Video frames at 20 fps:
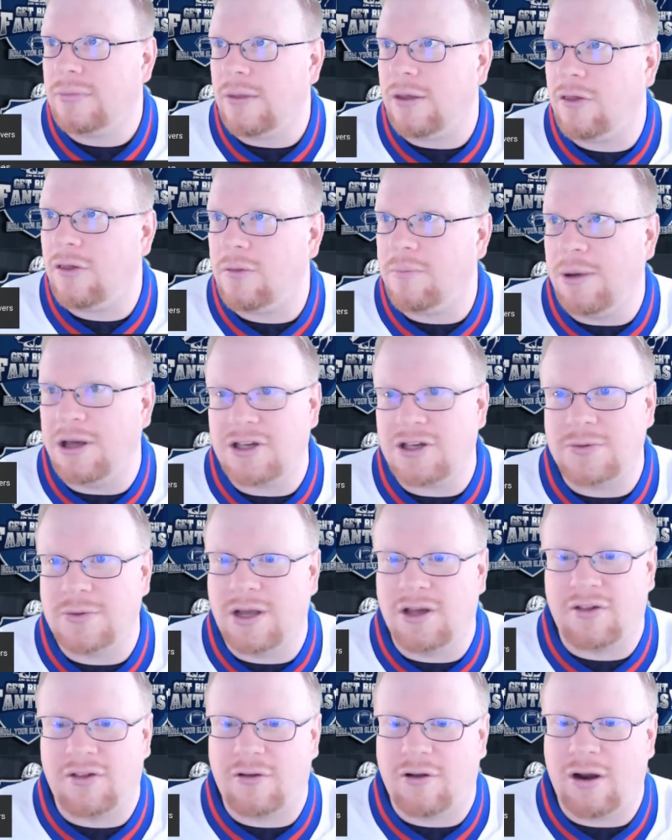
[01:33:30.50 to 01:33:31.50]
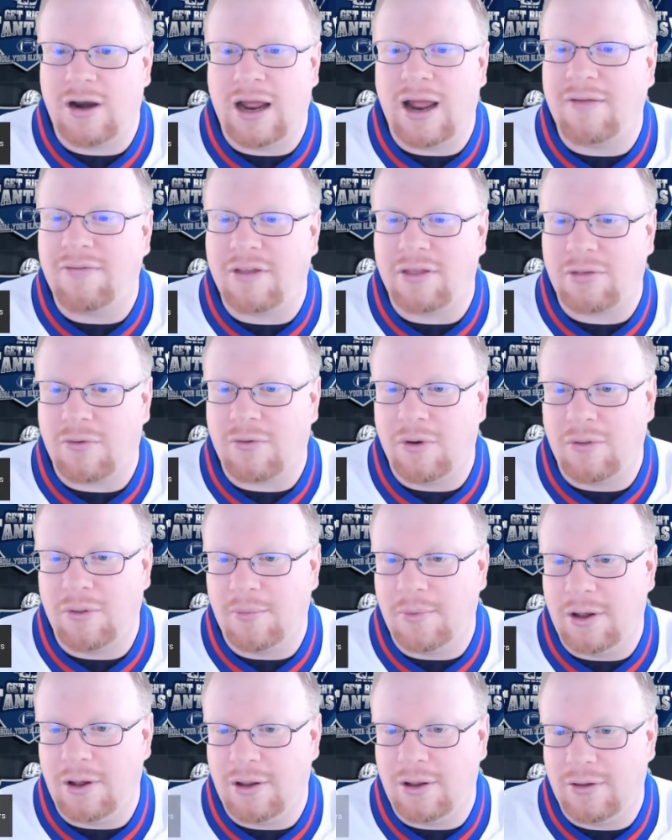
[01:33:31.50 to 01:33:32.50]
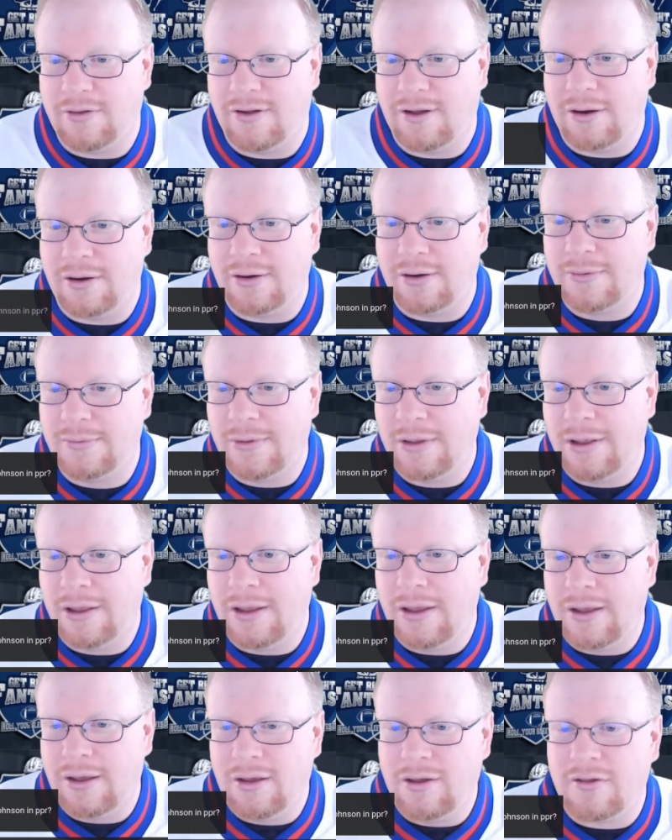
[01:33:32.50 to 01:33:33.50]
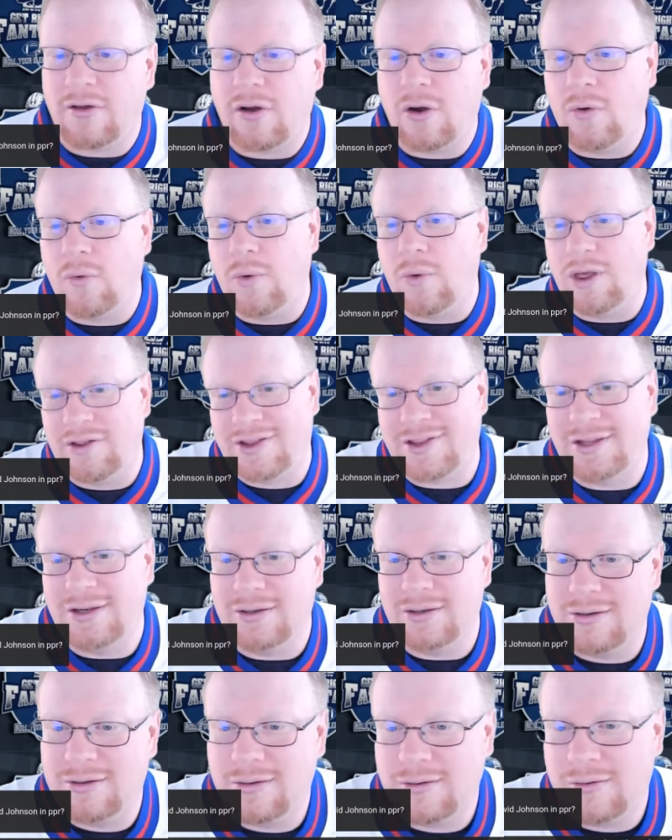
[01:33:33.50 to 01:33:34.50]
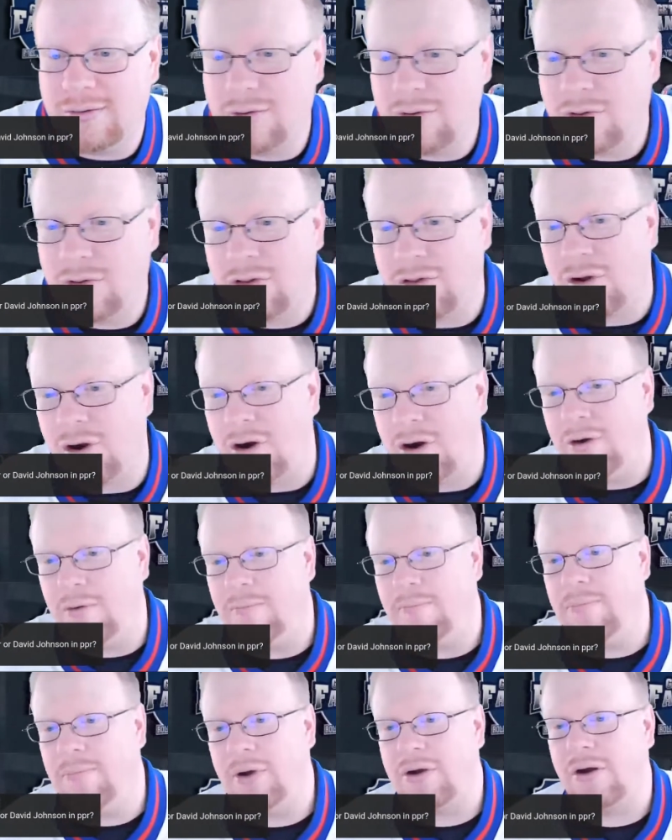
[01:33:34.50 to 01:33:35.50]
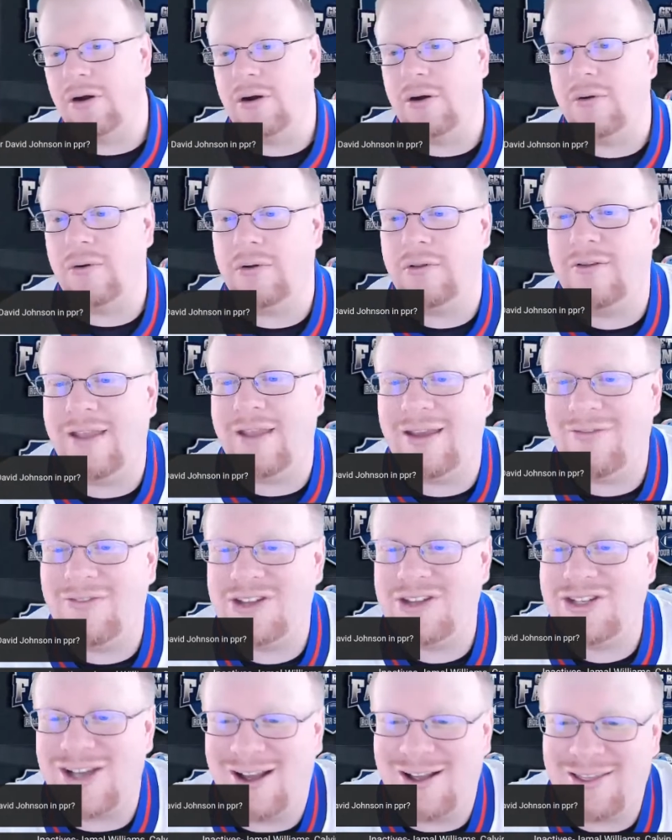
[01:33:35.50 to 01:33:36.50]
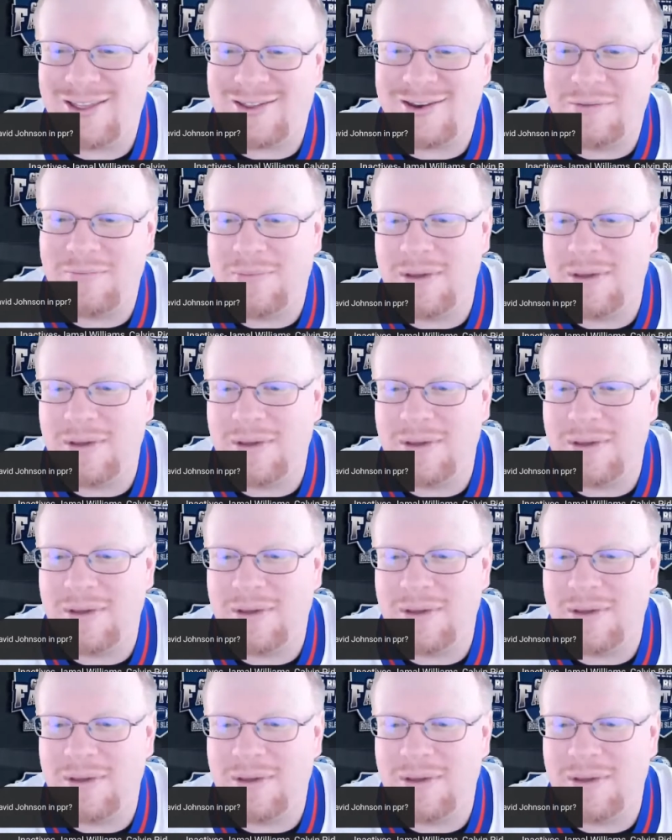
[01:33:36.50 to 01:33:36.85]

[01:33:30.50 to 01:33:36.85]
especially because they're gonna have to throw the ball a ton. So Wilson, start Booker or David Johnson in